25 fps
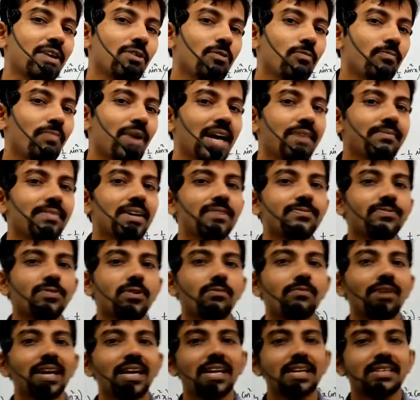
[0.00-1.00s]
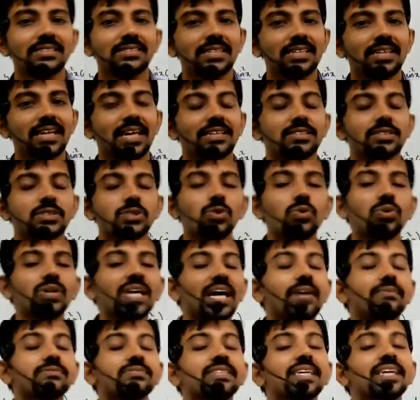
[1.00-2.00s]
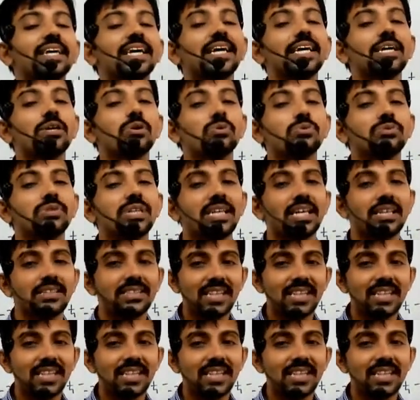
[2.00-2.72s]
of pi by 4 minus theta is 2 times secant 2 theta.